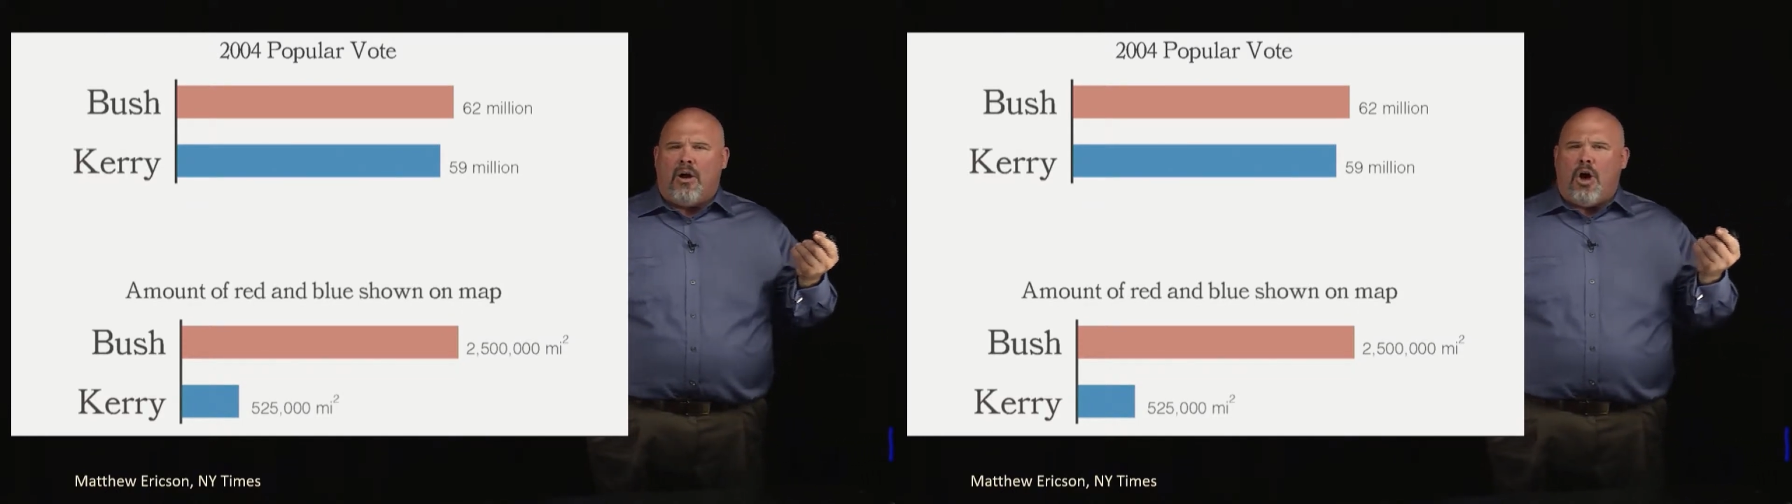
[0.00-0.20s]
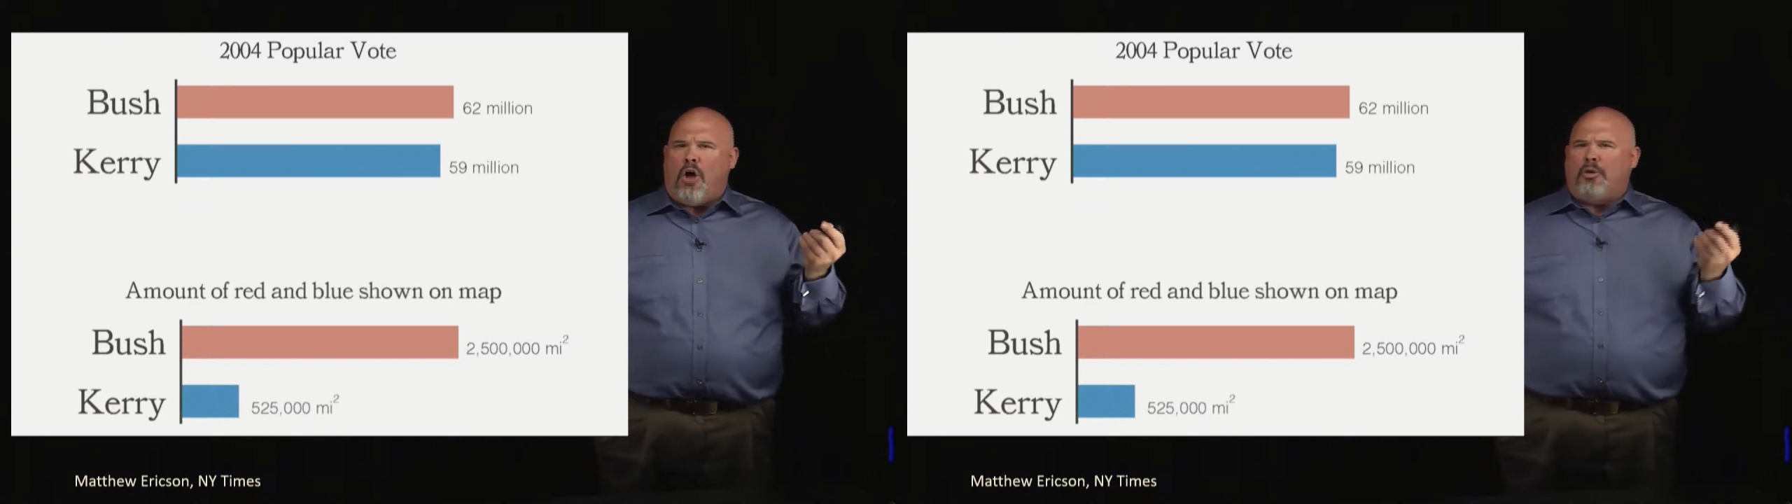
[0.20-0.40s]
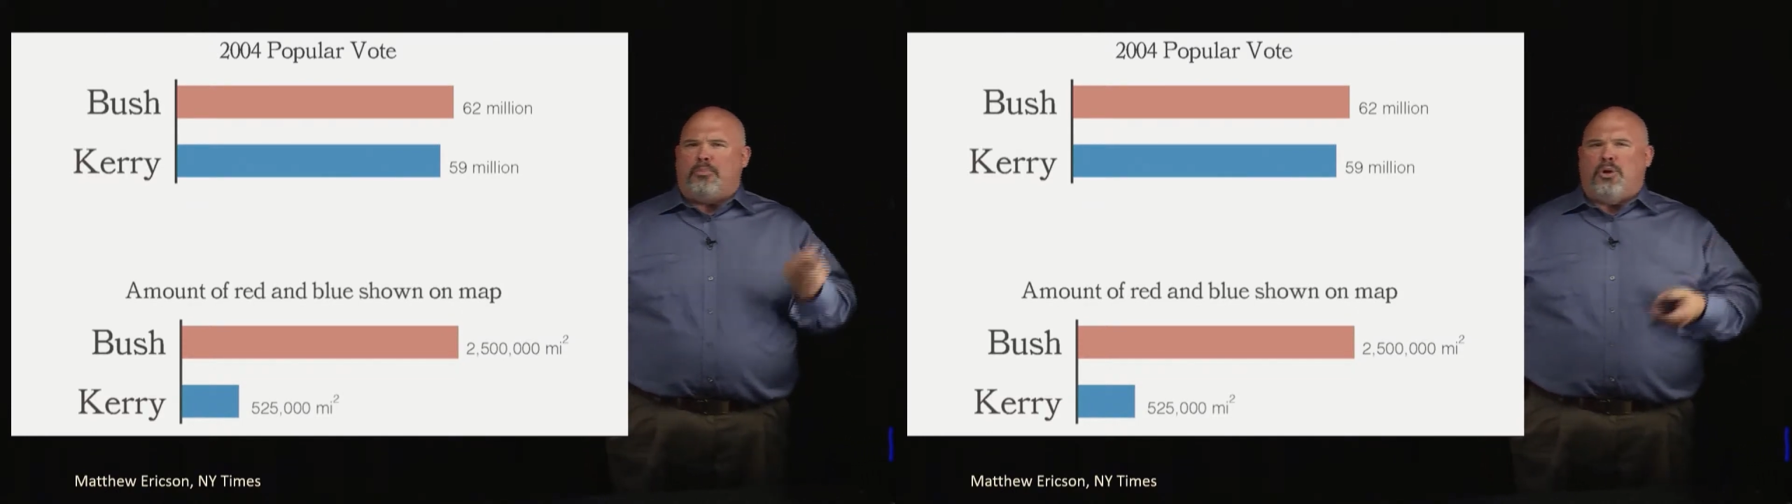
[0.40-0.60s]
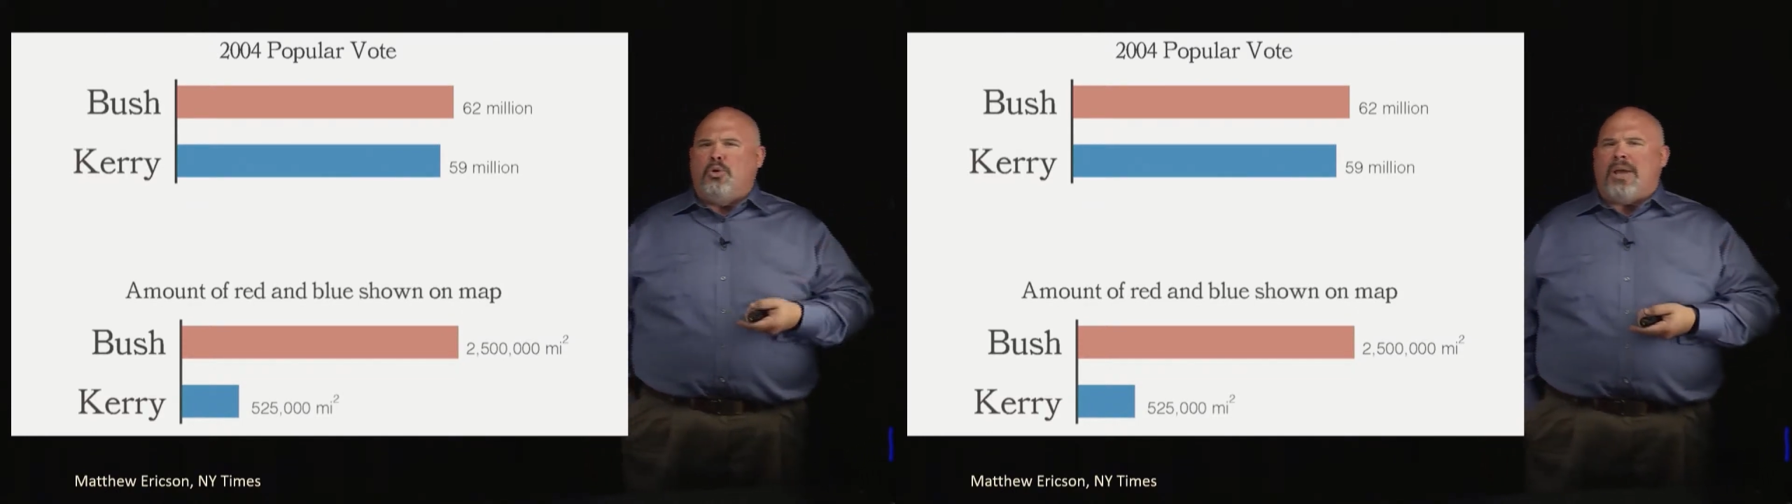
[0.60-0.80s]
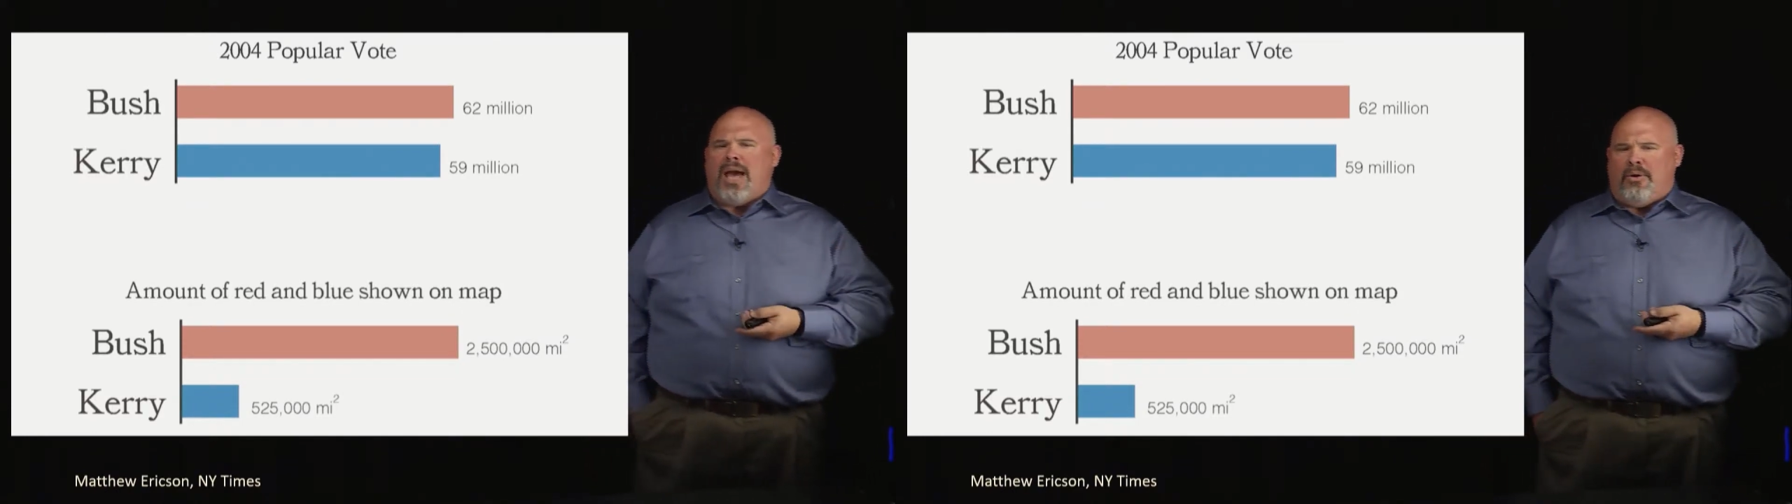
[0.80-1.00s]
all the
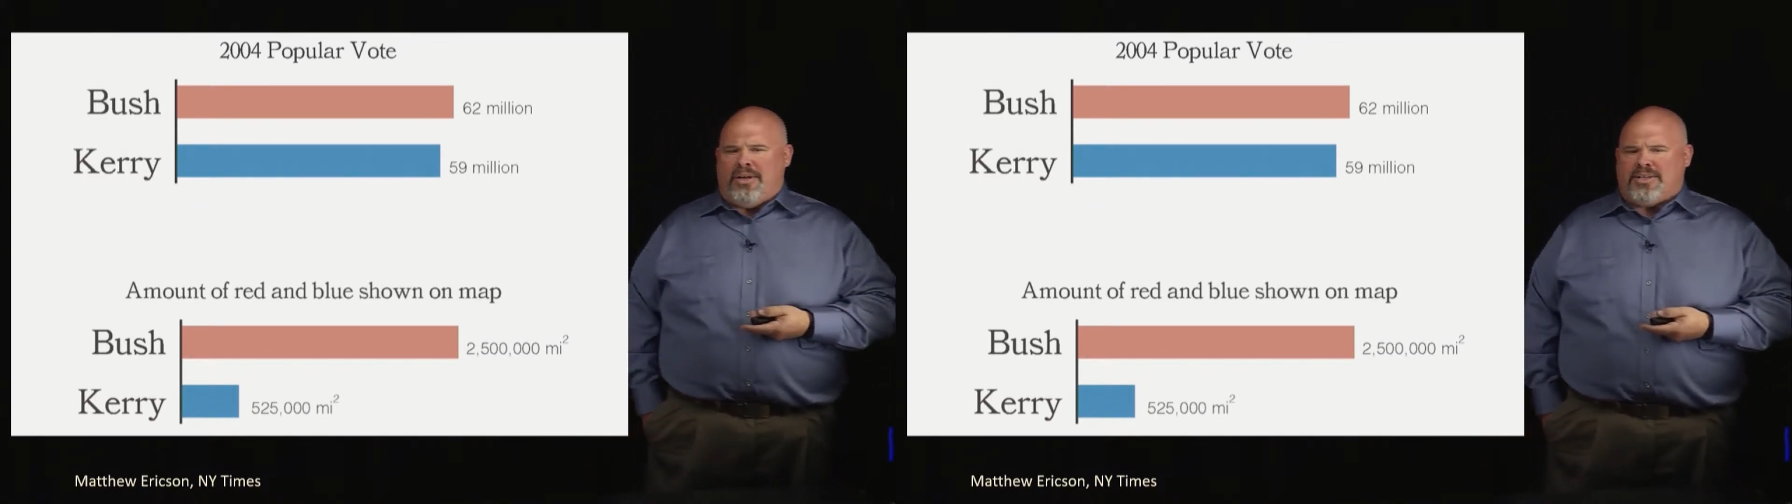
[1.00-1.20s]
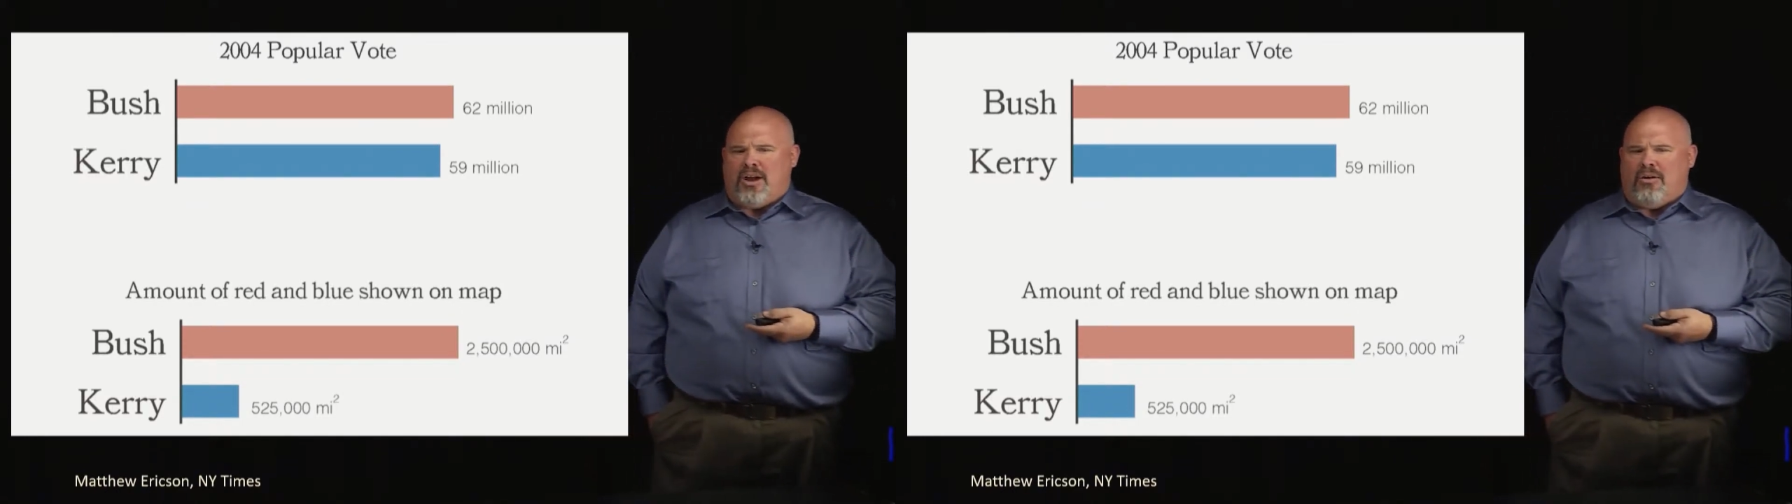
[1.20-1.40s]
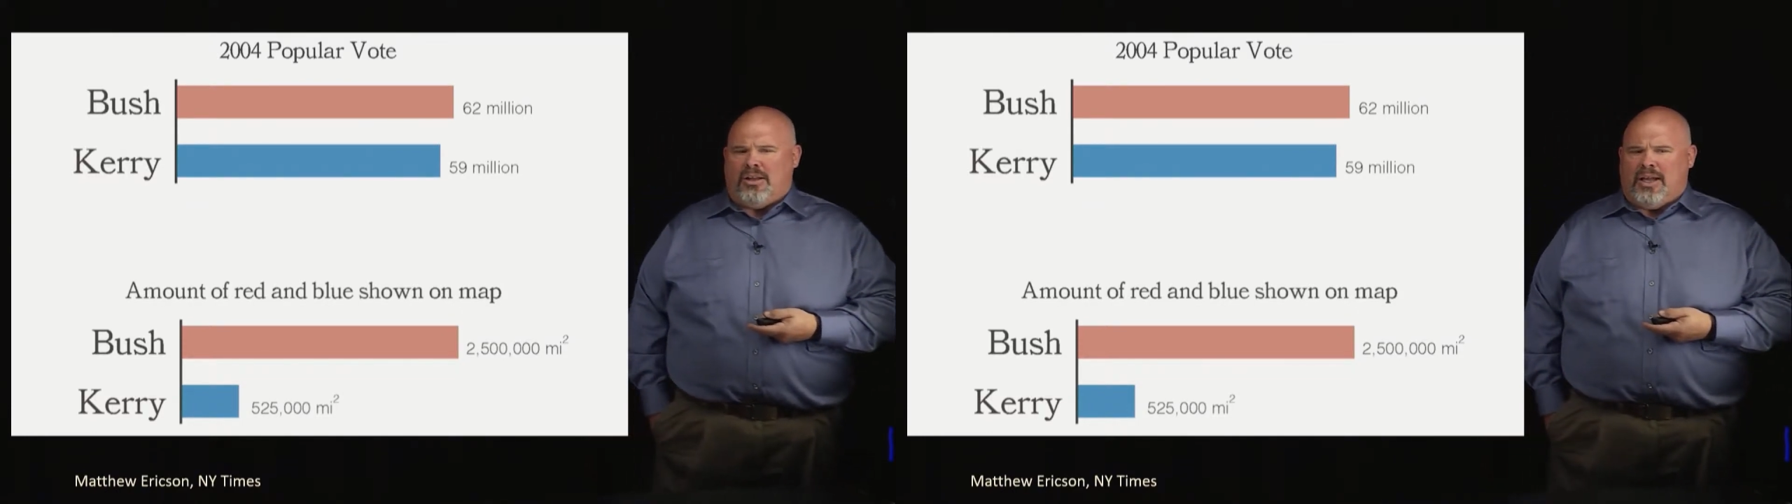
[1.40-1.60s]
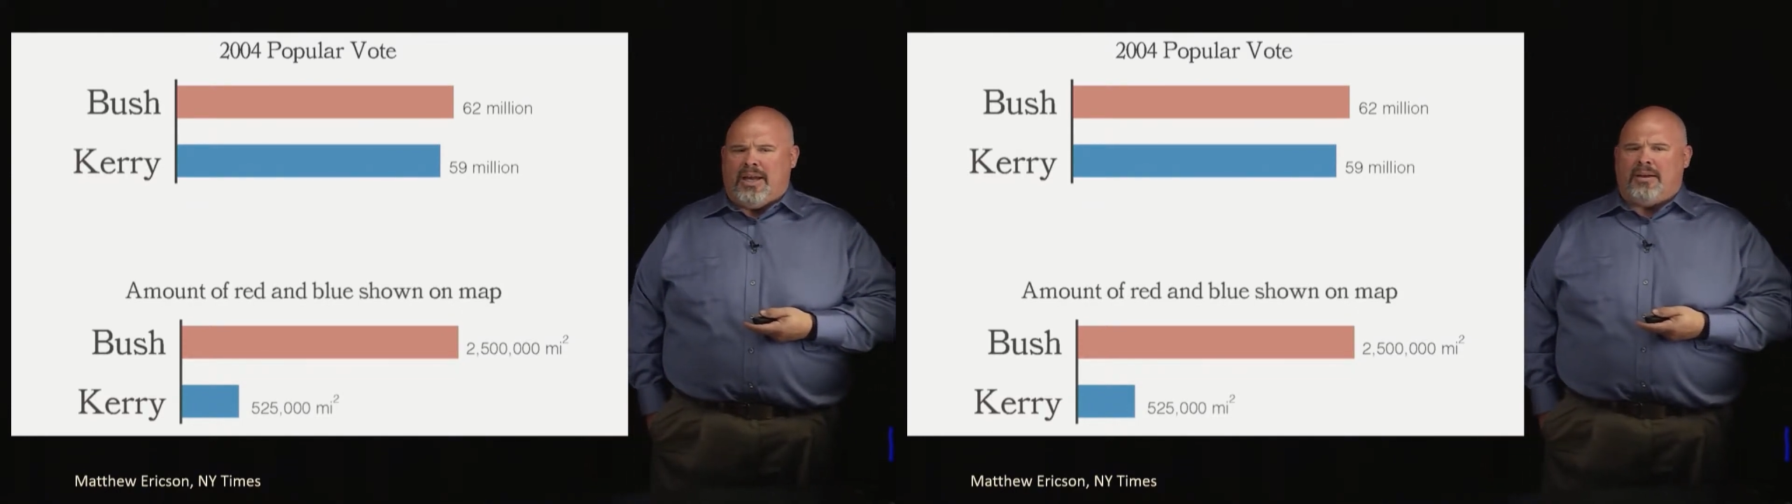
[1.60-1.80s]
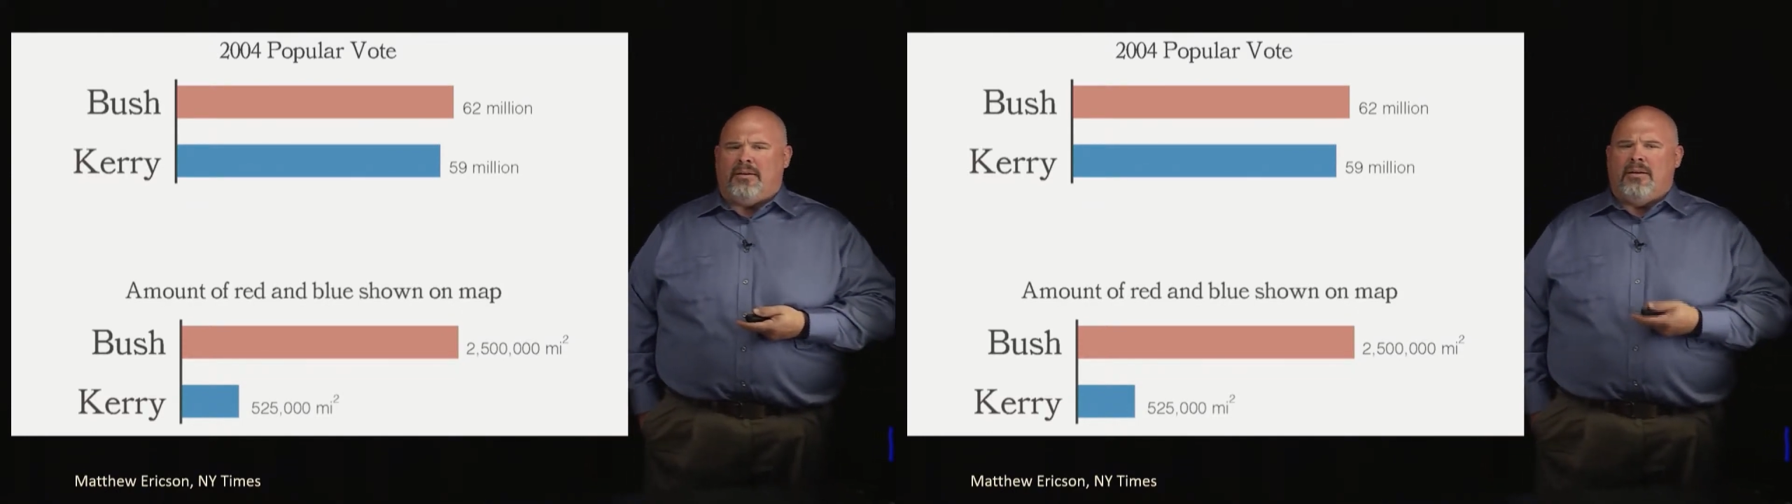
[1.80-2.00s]
blue counties are
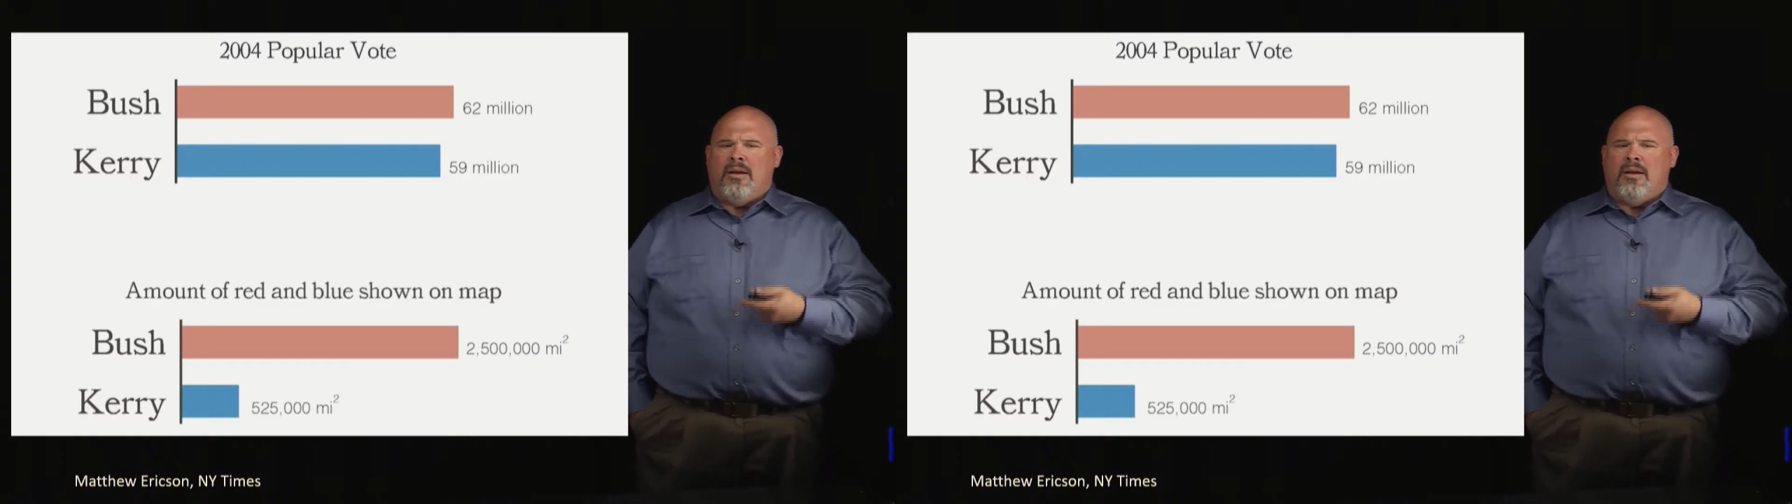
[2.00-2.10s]
alike,